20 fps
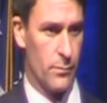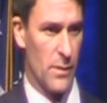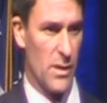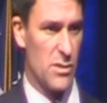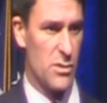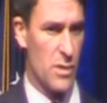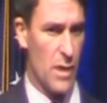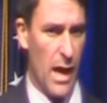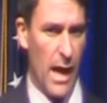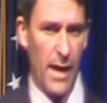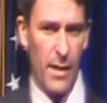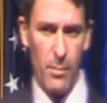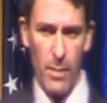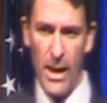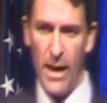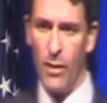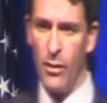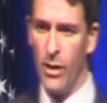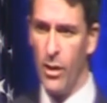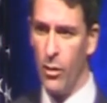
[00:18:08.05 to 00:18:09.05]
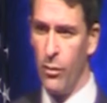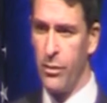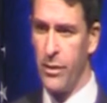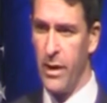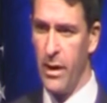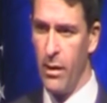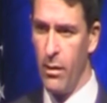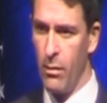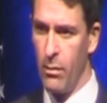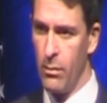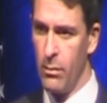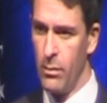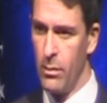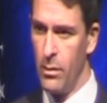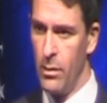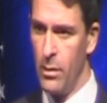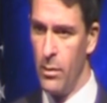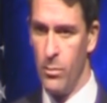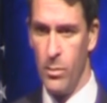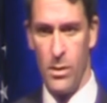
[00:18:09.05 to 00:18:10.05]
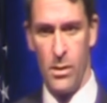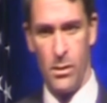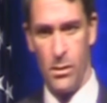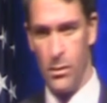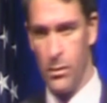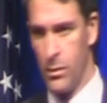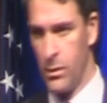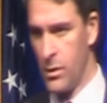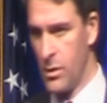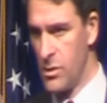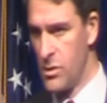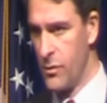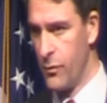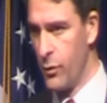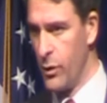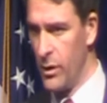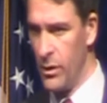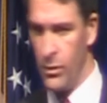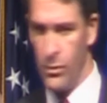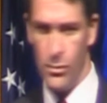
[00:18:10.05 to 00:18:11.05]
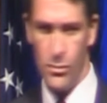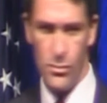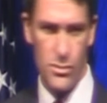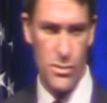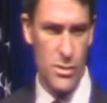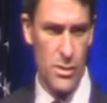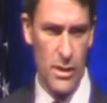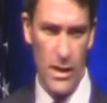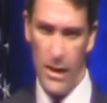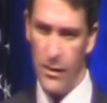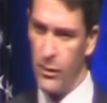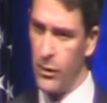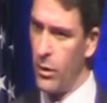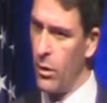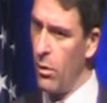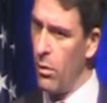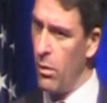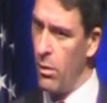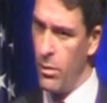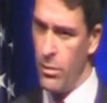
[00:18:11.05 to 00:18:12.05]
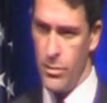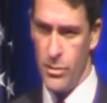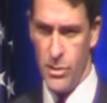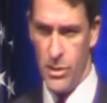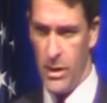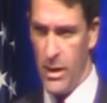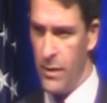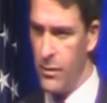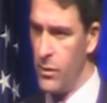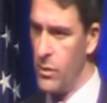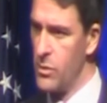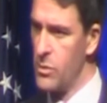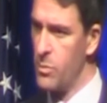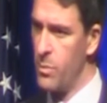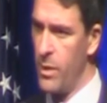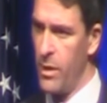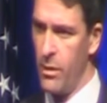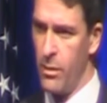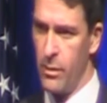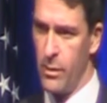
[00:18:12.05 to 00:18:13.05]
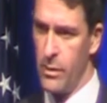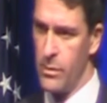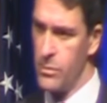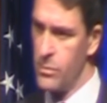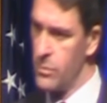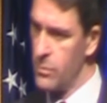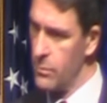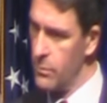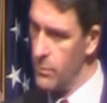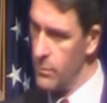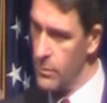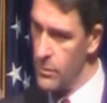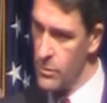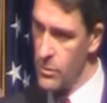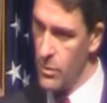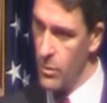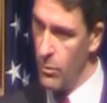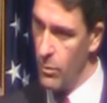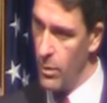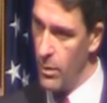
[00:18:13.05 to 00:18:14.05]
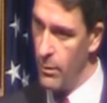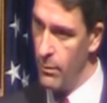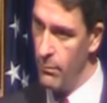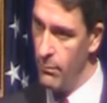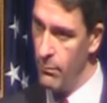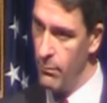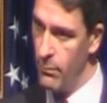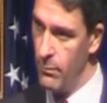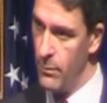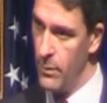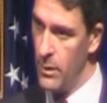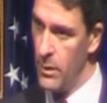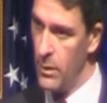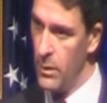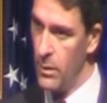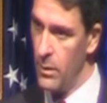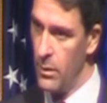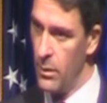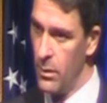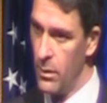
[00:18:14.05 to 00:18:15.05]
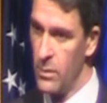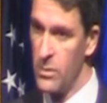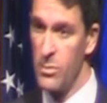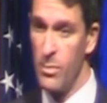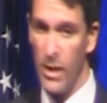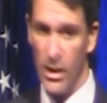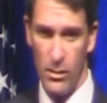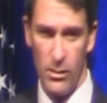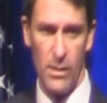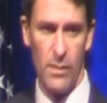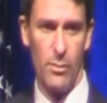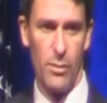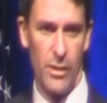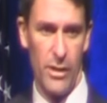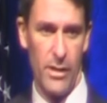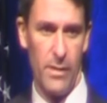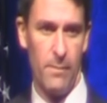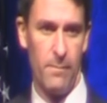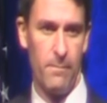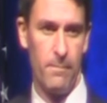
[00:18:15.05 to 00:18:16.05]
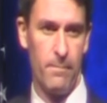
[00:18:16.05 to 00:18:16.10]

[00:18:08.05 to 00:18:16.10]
is not about health care. Because if we lose, you got the cars, you got the asparagus, so on. It's about liberty